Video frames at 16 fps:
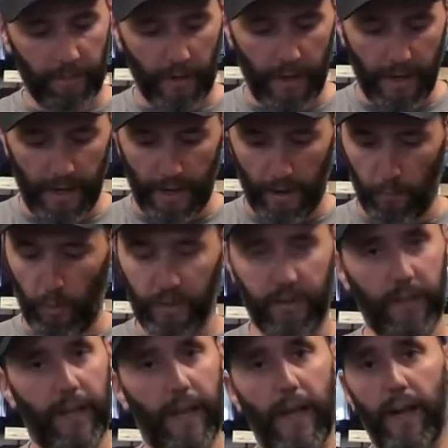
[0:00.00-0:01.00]
And once
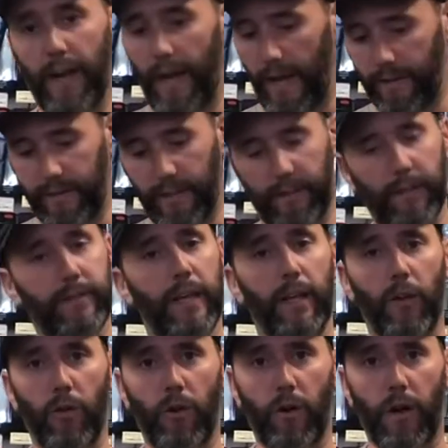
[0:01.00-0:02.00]
again, I take the tail
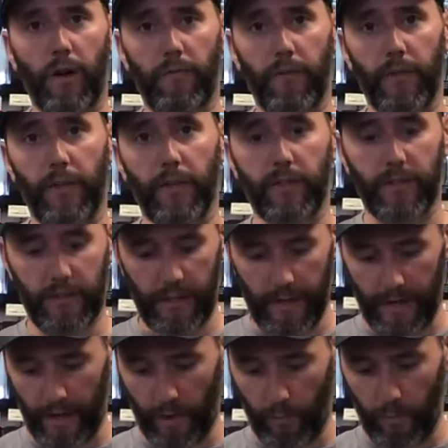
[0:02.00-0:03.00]
hook off of this,
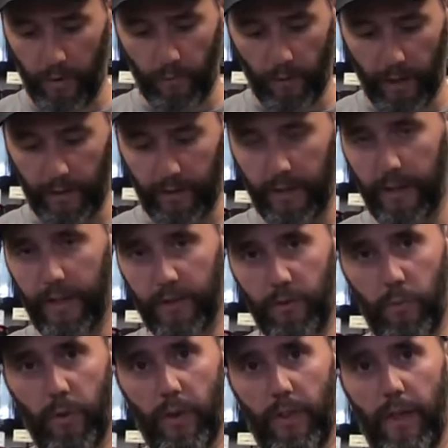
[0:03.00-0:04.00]
and we rig these
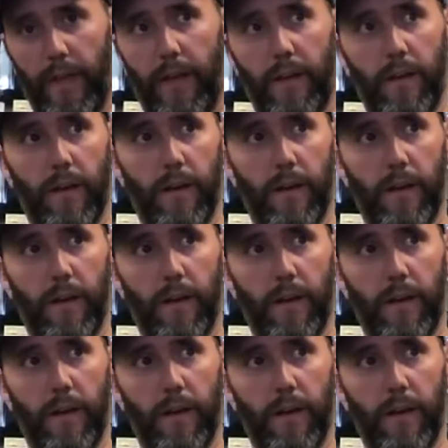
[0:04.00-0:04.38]
with a